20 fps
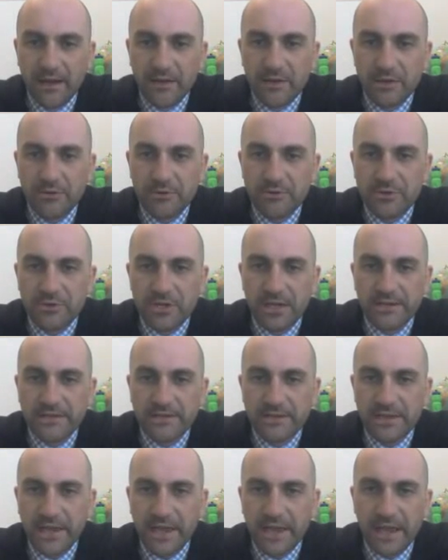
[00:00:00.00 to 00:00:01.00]
you
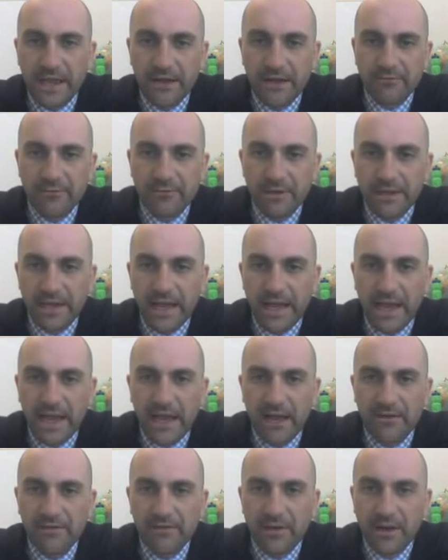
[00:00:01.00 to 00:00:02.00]
just can't really
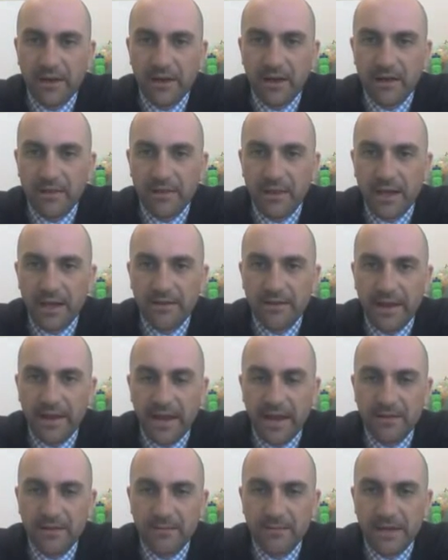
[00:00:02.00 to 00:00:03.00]
have a lot of
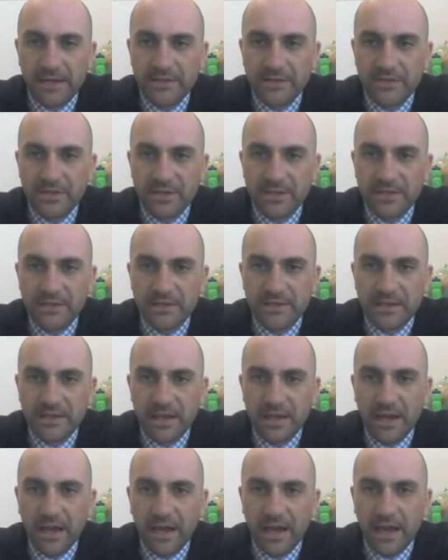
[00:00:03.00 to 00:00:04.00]
animations
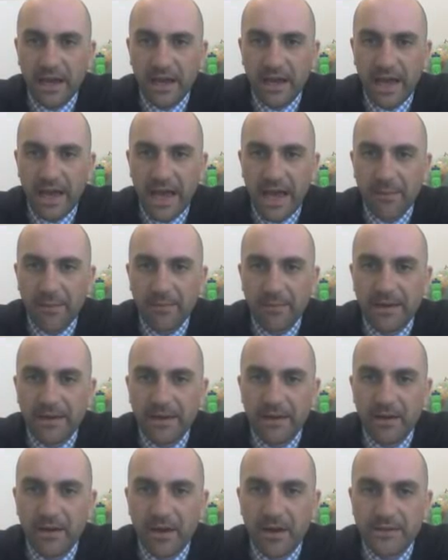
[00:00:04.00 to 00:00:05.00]

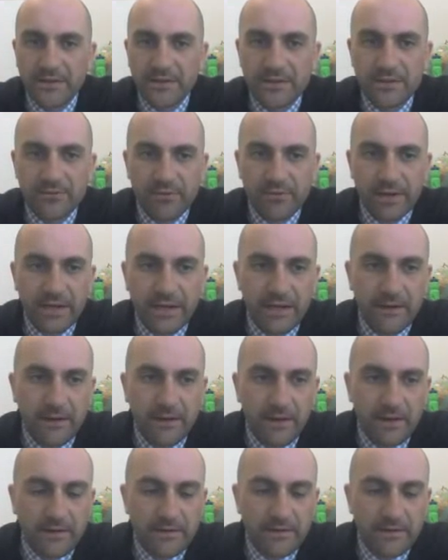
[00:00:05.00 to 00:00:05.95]
happening on screen.